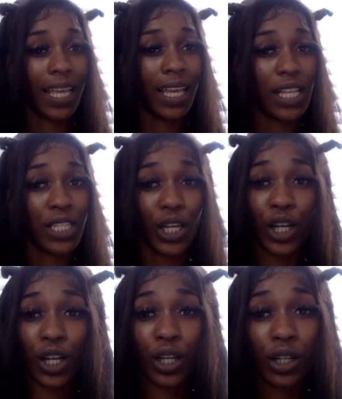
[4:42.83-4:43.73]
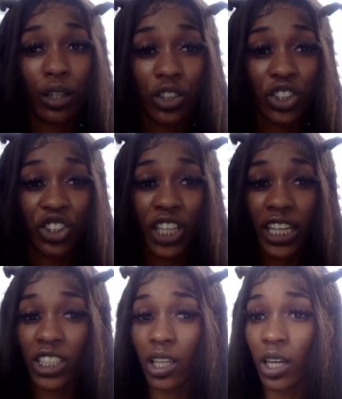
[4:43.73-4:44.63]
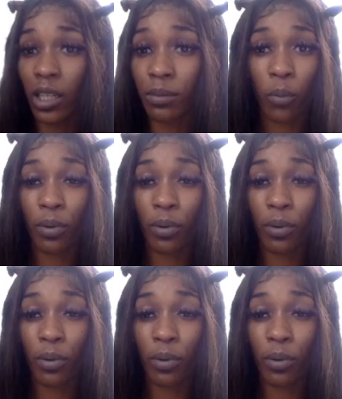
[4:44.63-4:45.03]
It's a girl. She's chained up.